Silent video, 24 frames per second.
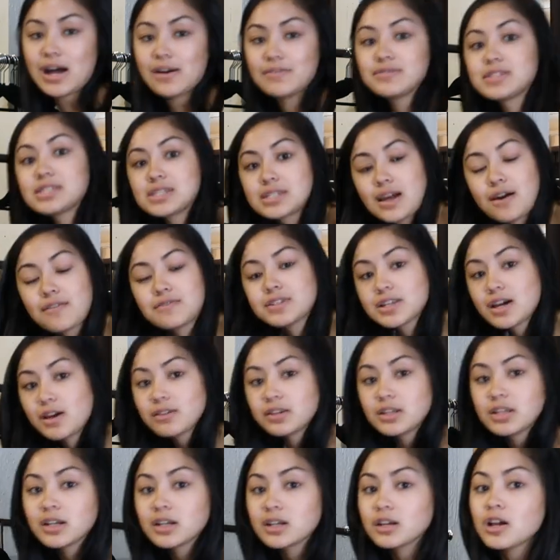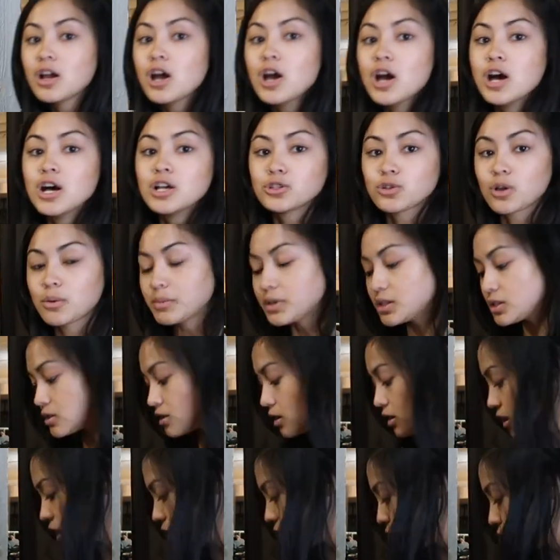of stuff down here. So I'm gonna
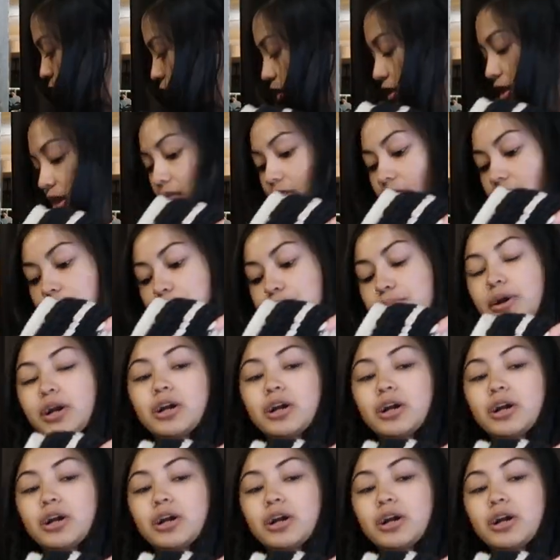start off with the